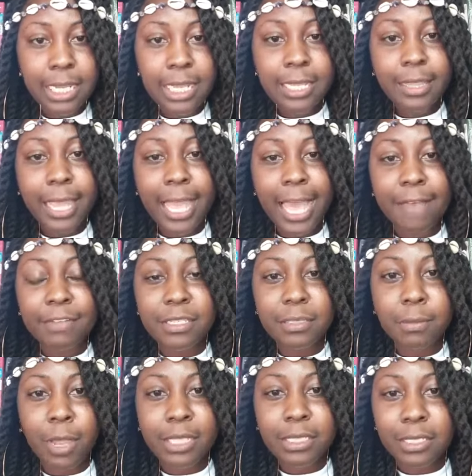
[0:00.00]
They have a
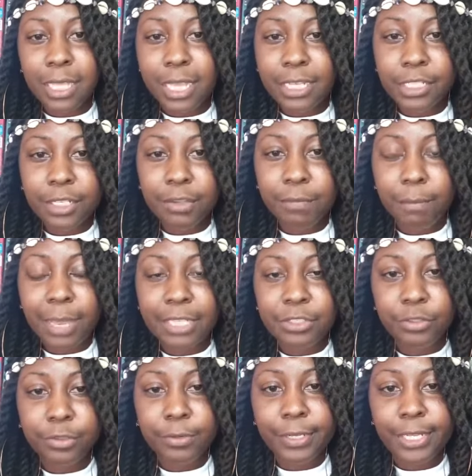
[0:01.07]
small selection of my
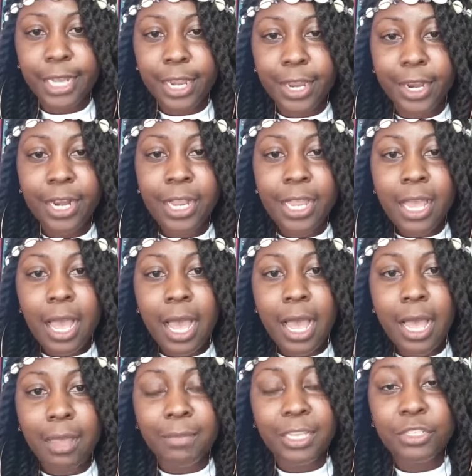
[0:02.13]
jewelry there
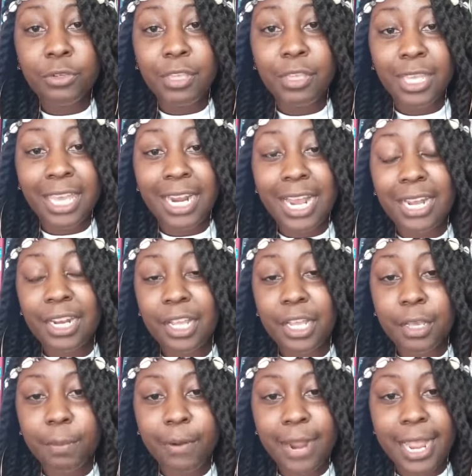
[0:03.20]
that you can get at a
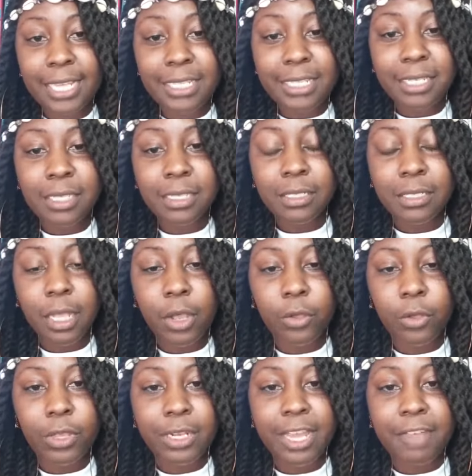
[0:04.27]
good price. So
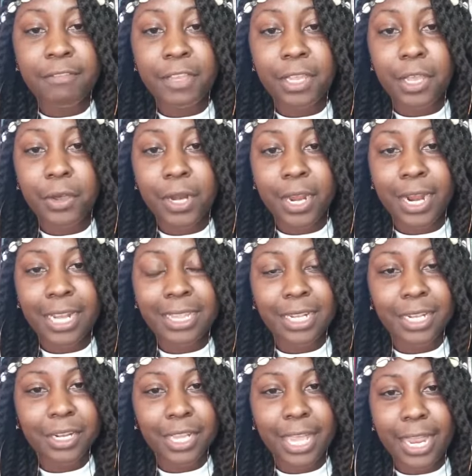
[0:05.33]
you can definitely go there. I think
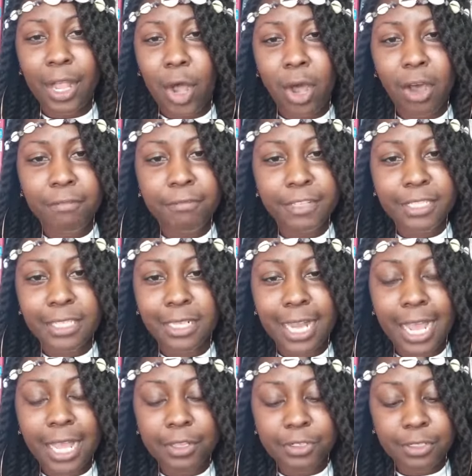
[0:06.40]
they're like all
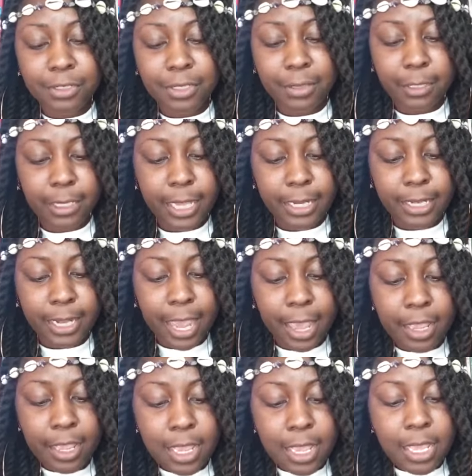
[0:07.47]
$15 or something like
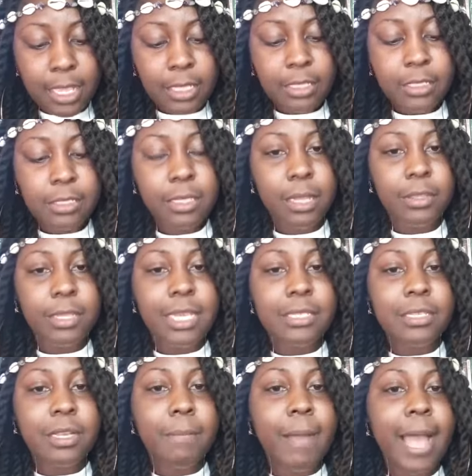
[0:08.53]
that. So these
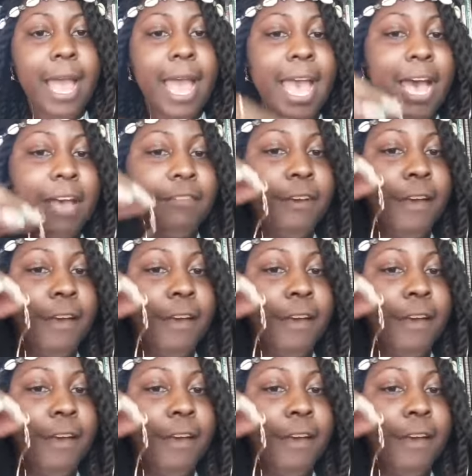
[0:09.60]
are my half